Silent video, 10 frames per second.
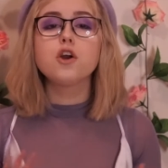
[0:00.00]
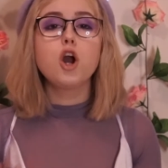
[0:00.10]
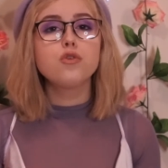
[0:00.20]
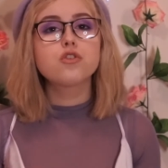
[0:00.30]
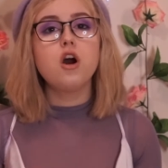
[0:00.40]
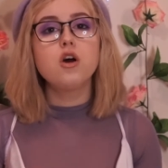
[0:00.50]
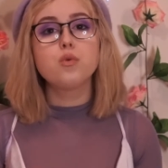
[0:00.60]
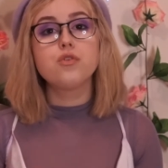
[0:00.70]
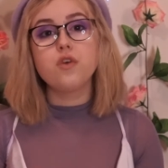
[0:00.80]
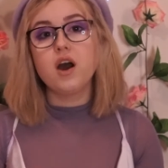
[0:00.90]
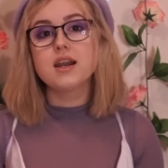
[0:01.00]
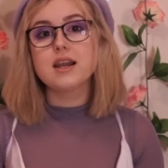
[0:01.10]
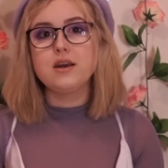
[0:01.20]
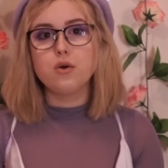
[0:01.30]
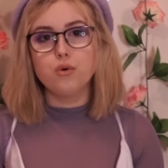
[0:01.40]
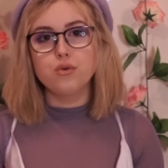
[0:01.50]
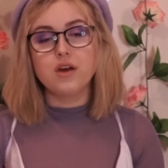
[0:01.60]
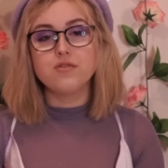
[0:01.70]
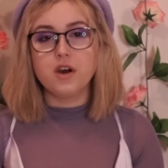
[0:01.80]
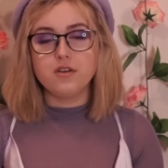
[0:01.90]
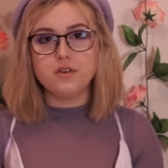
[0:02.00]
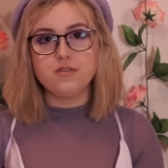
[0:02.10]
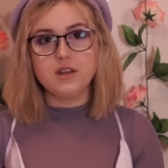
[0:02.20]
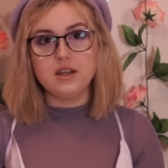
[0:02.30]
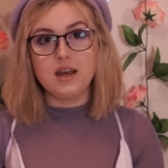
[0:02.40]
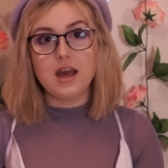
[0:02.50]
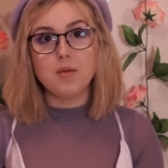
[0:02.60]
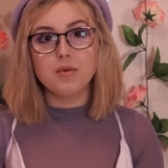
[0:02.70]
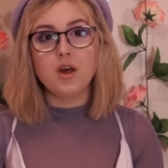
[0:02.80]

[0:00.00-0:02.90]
The Coast Guard were finally called at 5:15 a.m,